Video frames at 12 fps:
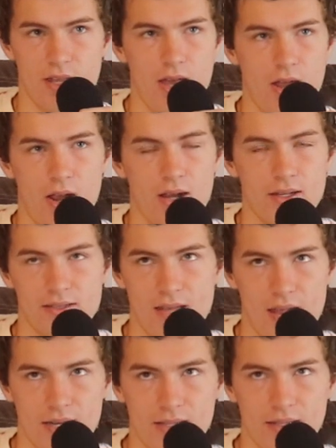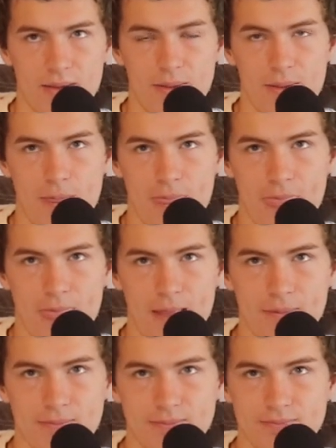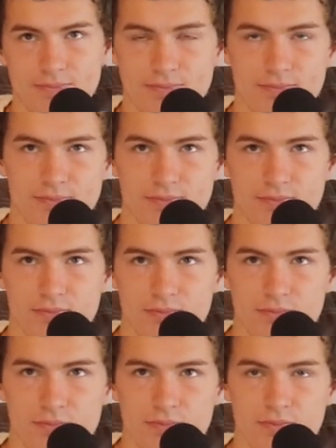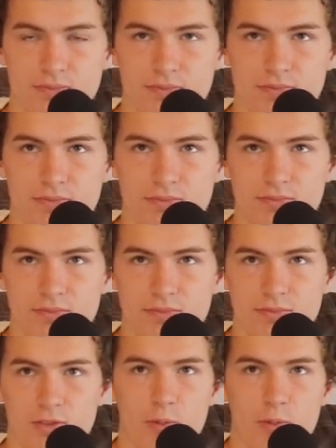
This person isn't speaking.